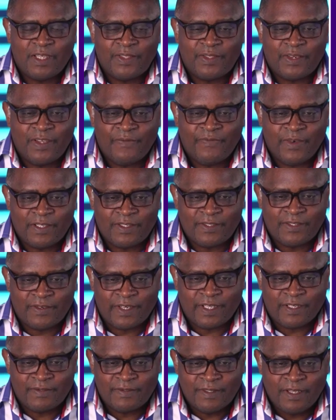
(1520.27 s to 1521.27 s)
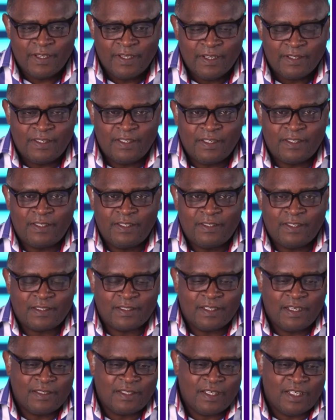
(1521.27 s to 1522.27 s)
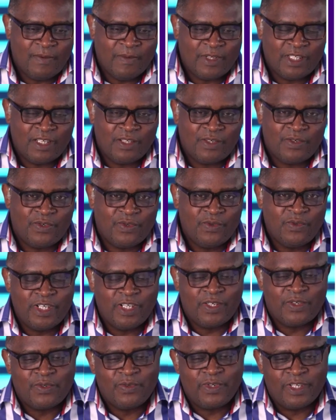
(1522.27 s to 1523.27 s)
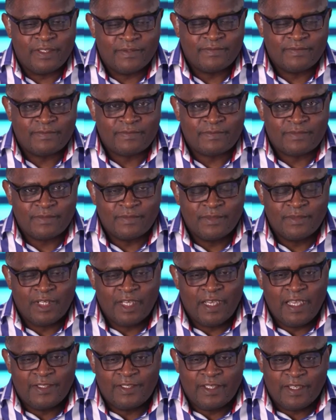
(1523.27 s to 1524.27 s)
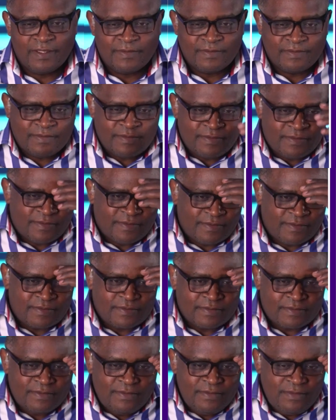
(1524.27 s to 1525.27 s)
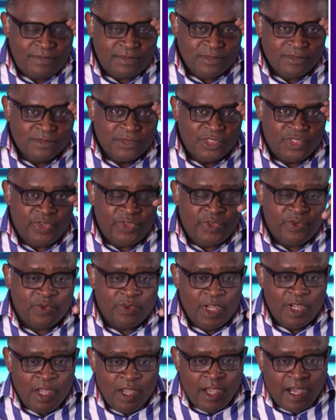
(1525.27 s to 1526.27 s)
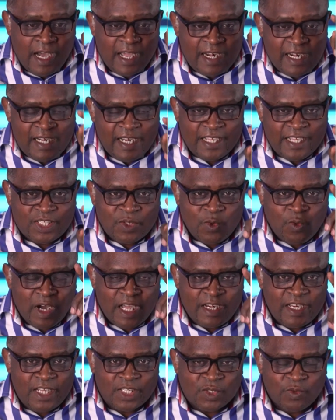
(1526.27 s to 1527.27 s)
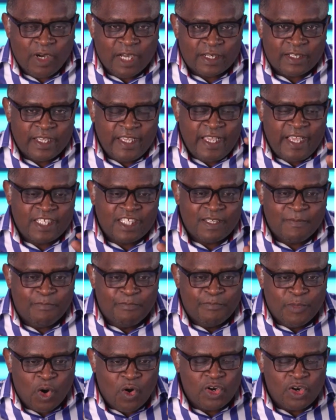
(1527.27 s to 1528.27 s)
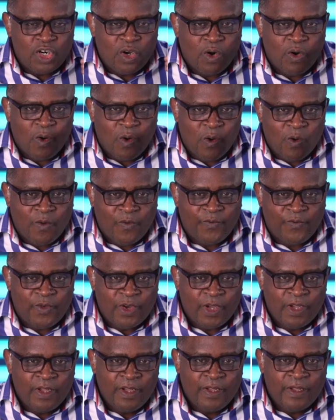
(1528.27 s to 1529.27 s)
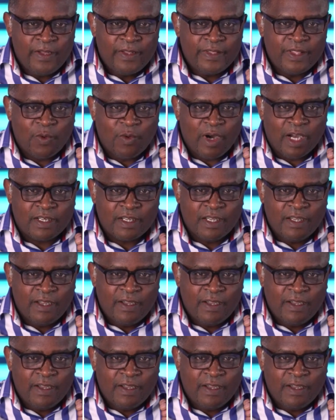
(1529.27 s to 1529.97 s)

3, verse 3. Jesus answered him and says, truly, truly, I say to you, unless one is what? Is born of the what?